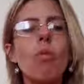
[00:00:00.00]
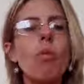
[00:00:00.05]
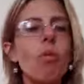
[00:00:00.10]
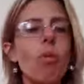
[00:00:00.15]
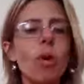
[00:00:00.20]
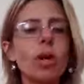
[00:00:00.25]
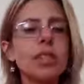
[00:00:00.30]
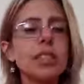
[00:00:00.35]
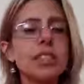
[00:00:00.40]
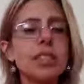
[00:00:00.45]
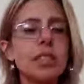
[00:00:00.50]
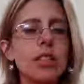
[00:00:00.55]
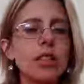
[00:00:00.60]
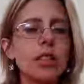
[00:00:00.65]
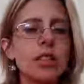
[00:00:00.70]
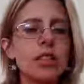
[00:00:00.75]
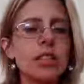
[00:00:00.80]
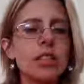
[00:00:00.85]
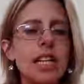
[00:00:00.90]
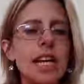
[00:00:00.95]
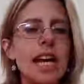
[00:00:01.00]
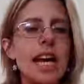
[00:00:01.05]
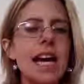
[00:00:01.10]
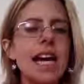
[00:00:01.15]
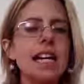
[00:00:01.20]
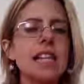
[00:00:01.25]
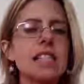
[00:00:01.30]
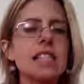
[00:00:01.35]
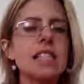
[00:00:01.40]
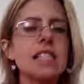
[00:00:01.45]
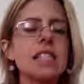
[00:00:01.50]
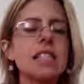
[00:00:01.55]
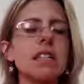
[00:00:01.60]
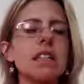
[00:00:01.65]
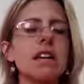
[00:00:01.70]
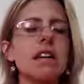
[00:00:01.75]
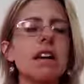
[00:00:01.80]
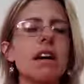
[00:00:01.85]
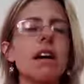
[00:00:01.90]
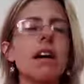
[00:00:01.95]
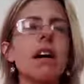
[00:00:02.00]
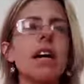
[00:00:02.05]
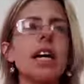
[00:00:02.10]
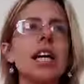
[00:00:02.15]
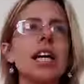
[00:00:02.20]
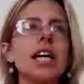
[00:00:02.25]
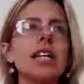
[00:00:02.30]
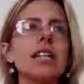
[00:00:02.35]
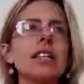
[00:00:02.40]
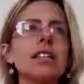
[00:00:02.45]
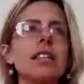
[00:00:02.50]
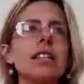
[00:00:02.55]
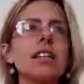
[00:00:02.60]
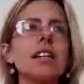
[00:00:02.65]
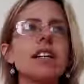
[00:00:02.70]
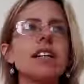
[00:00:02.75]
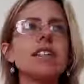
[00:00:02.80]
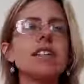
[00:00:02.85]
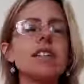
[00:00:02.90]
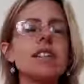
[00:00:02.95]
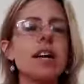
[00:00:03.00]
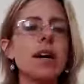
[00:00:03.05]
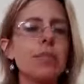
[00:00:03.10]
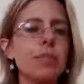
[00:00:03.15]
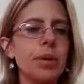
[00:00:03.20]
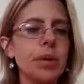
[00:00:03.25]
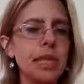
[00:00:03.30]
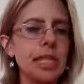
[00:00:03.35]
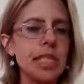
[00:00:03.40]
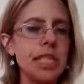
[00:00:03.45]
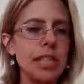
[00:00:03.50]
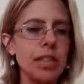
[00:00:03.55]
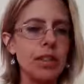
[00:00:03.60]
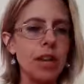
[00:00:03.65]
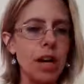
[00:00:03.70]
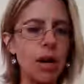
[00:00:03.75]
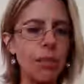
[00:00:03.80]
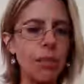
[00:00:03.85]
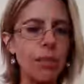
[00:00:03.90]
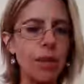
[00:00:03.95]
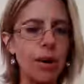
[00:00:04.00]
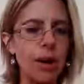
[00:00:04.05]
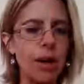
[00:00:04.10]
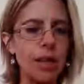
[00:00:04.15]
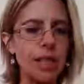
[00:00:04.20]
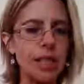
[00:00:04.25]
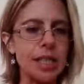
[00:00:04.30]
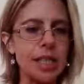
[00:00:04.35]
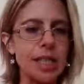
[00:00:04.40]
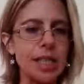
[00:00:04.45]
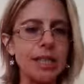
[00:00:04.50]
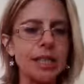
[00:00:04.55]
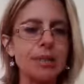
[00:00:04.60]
what it contains in some particular part.